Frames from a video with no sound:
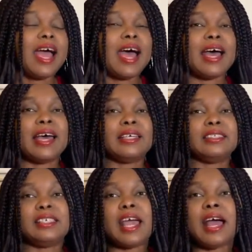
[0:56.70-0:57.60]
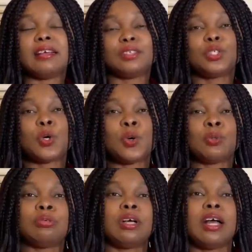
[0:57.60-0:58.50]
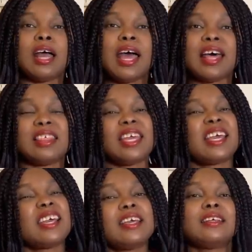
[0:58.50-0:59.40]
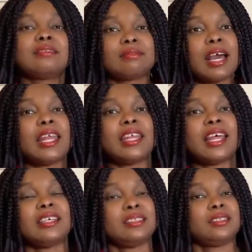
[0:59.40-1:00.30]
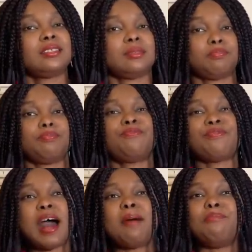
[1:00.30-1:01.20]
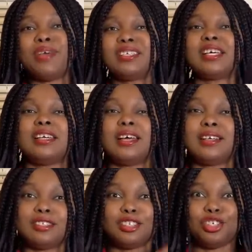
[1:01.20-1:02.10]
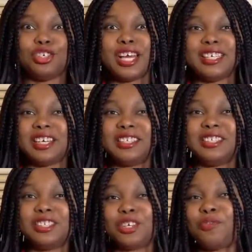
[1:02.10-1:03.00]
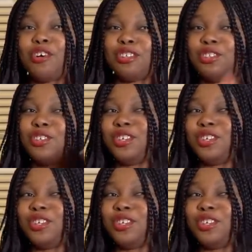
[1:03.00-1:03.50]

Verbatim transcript: And yeah, so I think Canada is far better than the United States. Of course, you